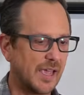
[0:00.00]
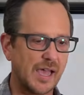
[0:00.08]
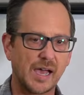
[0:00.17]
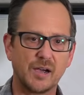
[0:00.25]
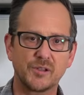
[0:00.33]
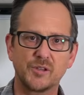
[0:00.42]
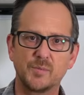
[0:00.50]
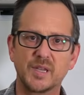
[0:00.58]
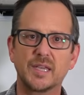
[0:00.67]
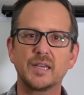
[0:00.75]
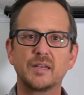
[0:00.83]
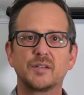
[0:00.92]
how you
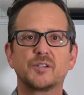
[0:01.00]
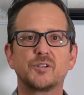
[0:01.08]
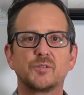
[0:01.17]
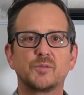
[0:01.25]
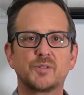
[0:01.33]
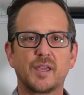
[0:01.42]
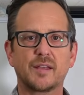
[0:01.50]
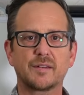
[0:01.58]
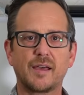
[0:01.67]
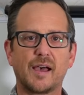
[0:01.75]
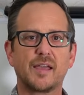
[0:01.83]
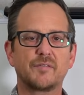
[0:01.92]
begin to take a
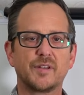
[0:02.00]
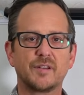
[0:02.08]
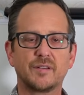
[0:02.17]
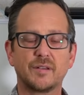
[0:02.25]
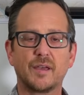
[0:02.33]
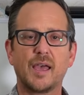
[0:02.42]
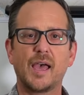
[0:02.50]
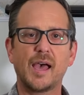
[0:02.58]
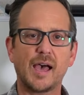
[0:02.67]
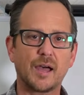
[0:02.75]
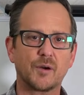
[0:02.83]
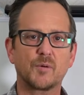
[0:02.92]
dive into
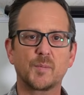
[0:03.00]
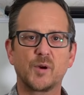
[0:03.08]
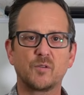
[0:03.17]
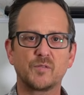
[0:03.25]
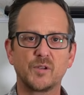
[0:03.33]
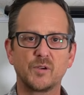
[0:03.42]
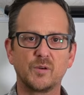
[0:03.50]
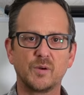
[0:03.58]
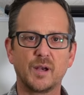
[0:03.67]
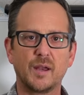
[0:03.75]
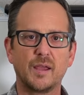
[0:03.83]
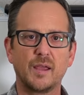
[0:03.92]
how to remote view
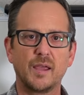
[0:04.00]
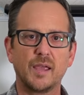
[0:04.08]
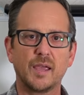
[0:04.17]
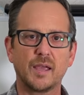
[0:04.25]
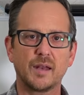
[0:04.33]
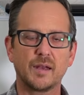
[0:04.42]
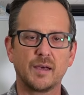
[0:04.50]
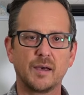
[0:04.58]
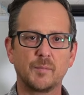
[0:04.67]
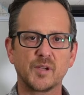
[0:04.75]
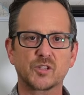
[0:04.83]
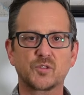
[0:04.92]

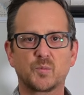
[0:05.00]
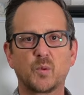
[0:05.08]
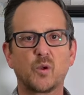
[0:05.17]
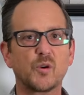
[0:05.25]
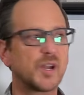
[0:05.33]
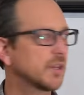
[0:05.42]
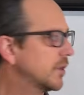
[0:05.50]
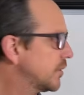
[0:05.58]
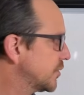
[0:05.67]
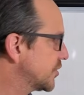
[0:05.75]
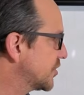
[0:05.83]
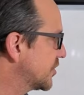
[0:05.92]
and exploring
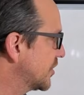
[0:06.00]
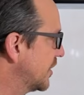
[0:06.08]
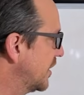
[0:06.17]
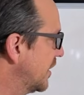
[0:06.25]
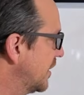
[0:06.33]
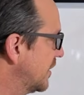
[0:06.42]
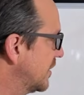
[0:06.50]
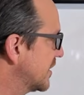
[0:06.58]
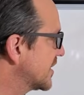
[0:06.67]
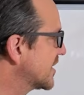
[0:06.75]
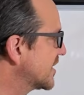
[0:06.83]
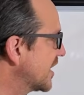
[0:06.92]
those
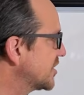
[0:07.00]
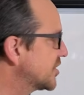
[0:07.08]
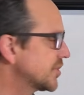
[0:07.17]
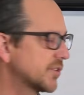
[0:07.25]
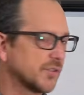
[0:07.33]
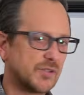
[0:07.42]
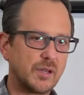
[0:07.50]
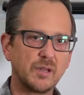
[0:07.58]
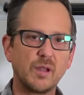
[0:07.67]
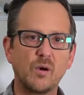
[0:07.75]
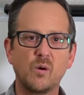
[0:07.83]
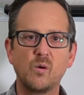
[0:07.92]
senses, those
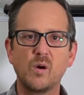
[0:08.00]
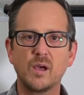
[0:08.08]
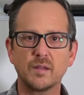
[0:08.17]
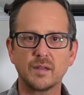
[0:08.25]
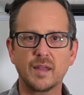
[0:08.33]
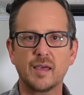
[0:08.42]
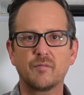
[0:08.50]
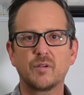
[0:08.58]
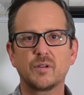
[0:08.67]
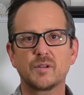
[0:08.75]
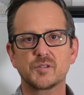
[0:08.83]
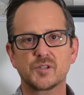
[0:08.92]

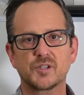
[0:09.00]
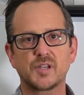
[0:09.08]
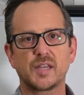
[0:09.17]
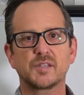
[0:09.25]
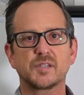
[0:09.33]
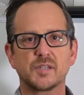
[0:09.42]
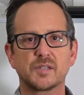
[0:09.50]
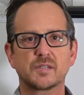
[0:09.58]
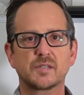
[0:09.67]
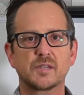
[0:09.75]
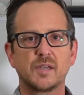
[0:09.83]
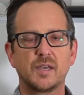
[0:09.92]
low-level
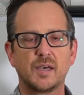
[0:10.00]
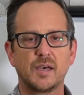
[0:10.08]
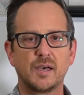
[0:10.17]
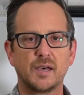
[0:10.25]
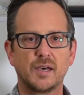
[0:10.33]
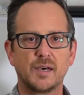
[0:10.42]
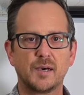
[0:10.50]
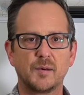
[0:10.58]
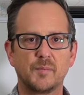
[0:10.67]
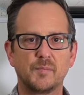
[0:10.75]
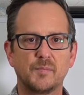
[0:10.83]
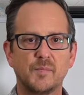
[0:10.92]
senses
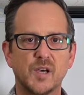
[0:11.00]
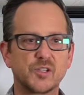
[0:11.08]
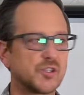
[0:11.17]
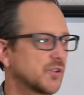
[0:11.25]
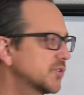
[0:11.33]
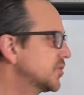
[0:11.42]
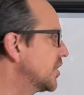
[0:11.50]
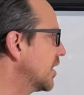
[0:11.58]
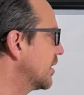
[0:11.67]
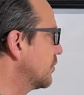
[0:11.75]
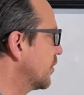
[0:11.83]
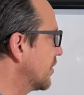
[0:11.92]

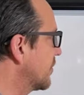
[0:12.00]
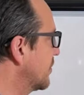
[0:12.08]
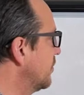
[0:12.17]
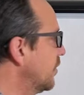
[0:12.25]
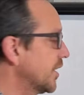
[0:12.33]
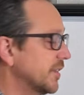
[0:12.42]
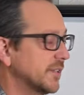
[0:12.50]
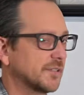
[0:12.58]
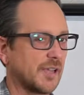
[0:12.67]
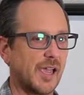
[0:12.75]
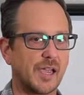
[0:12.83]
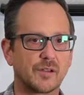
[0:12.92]
associated with one of these
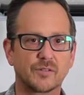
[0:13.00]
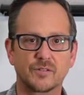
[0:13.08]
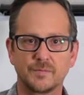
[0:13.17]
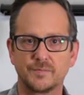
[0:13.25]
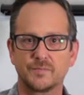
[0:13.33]
tags.